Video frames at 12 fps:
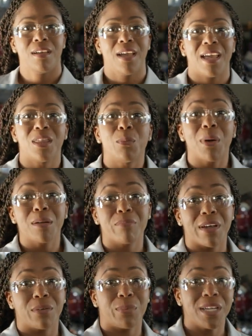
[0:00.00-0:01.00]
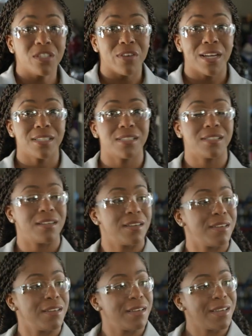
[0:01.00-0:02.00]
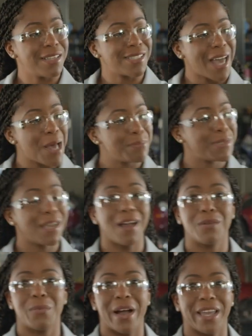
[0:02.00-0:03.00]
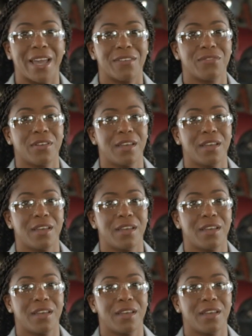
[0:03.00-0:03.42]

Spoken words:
And the one brand we trust is Opteon YF.